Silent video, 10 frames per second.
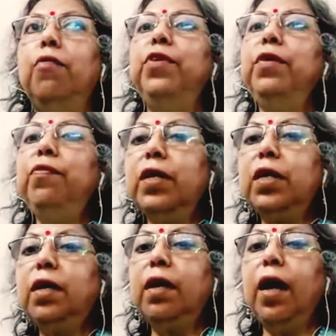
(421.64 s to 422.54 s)
We
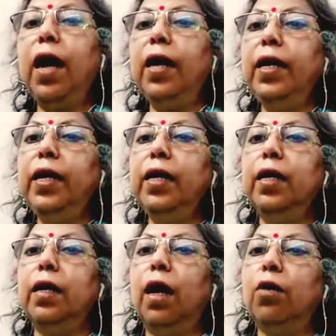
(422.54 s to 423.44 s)
were
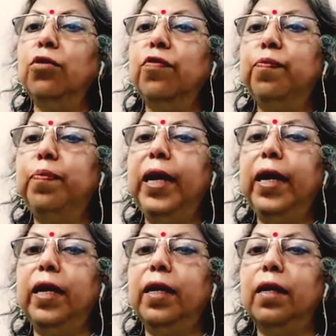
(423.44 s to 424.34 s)
crying out of
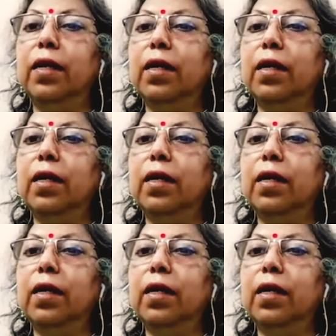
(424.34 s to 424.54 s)
pain.